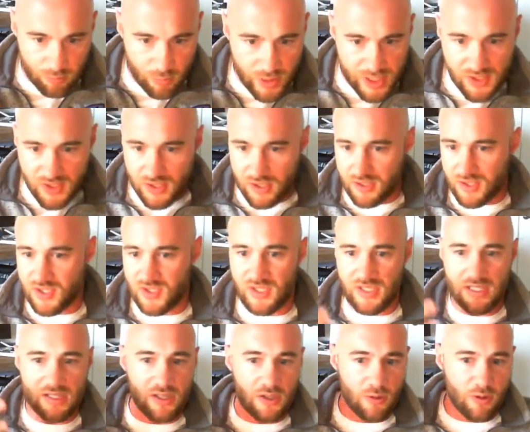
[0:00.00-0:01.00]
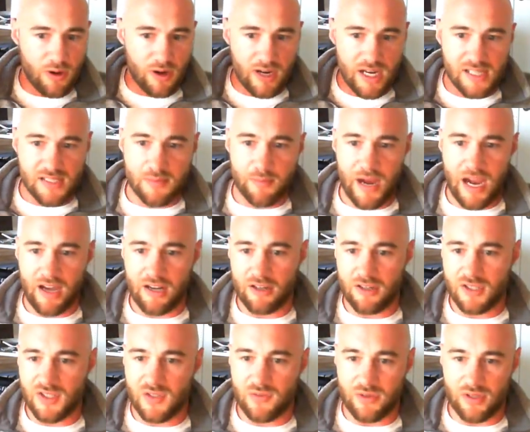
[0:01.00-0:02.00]
researched CQRS
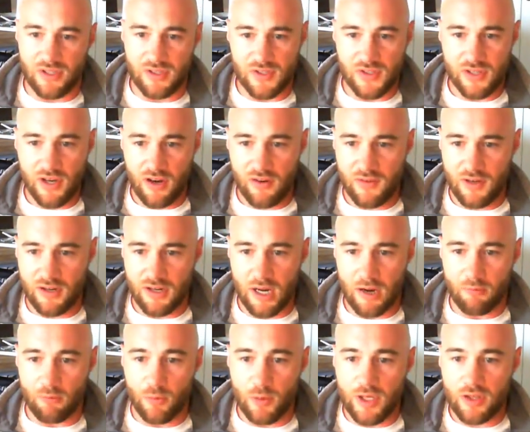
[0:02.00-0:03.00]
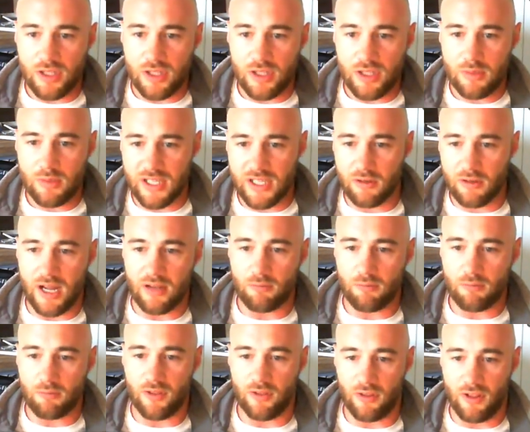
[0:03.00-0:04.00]
patterns for the server, and I really played
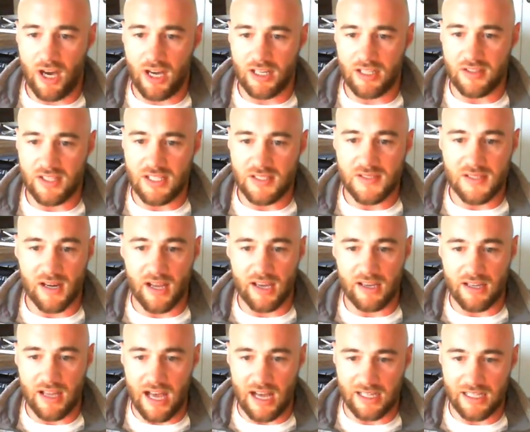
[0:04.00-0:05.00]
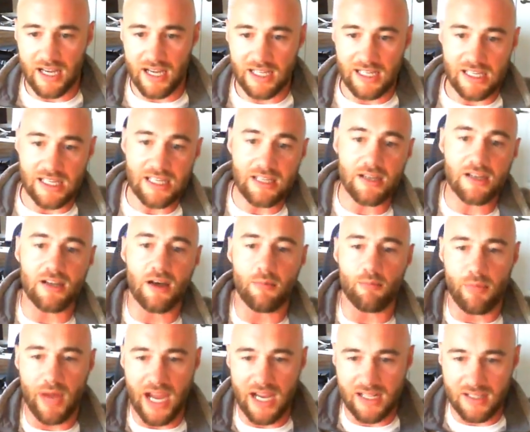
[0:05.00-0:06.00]
around with a lot of these, and I kind of ended
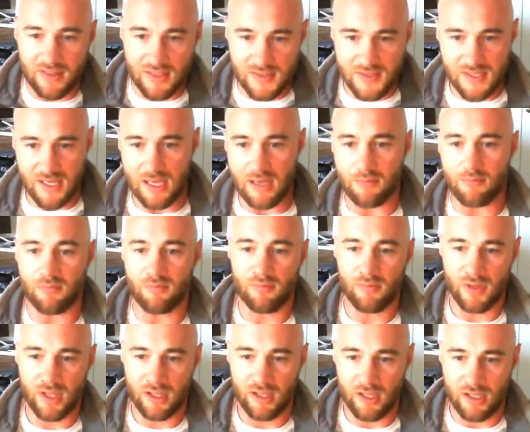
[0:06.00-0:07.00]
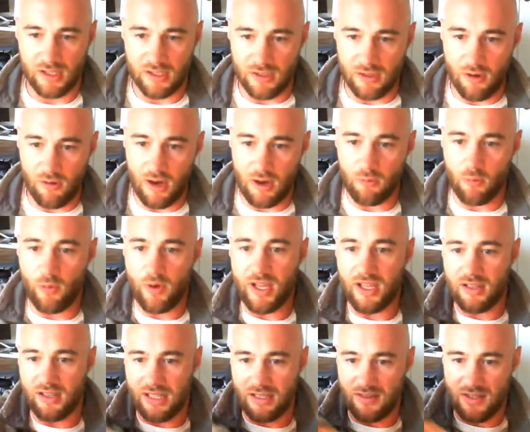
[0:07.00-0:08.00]
up back in the same, I
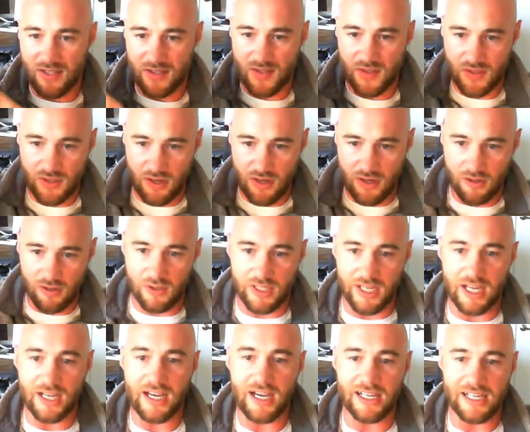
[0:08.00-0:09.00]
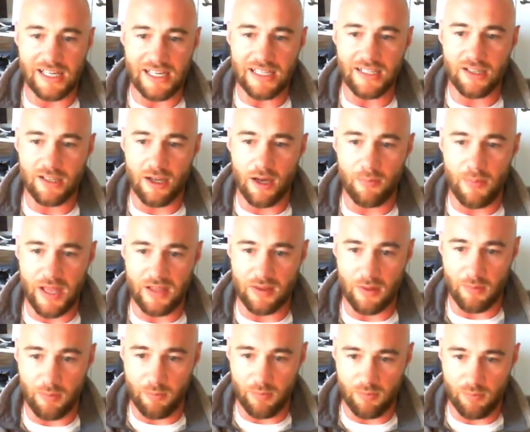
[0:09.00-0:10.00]
went in this circle and I kind of ended up
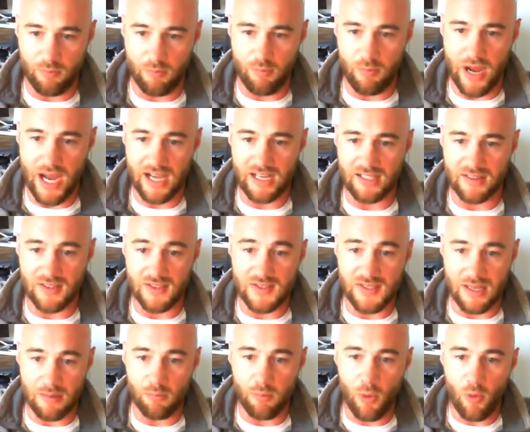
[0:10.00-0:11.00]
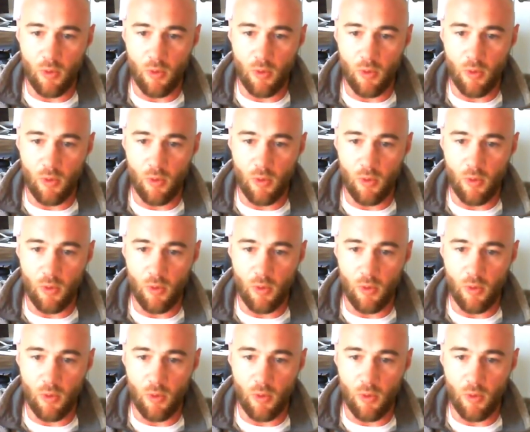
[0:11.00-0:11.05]
back at the same